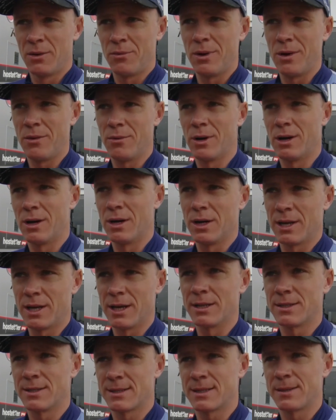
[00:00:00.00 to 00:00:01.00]
We were
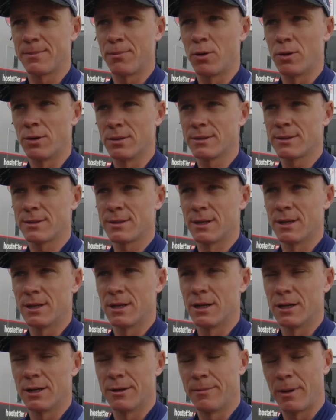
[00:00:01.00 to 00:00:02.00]
here to support
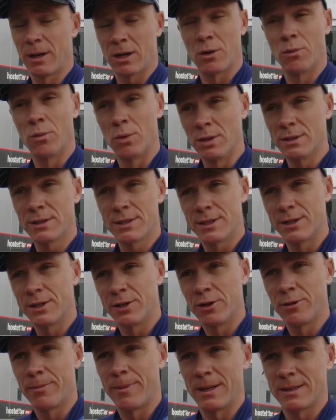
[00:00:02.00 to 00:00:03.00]
Michael Woods to
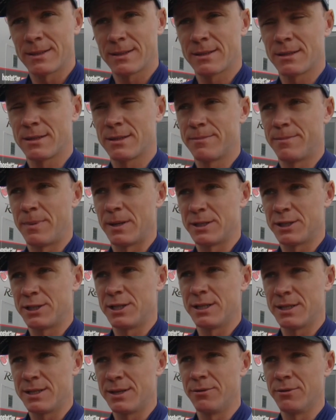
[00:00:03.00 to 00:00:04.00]
do the best
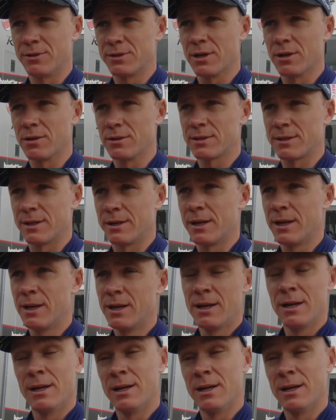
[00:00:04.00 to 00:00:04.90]
GC result and